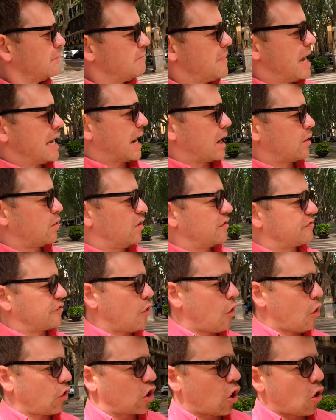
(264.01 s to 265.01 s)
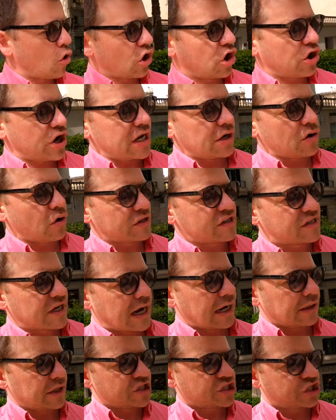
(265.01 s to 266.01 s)
made out of raw concrete, not
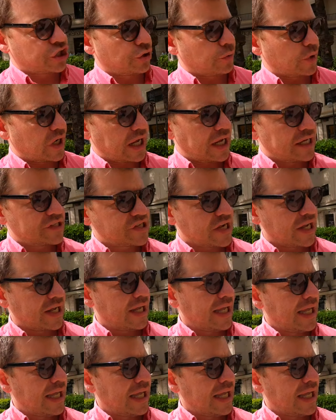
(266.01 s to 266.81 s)
entirely sure what it is.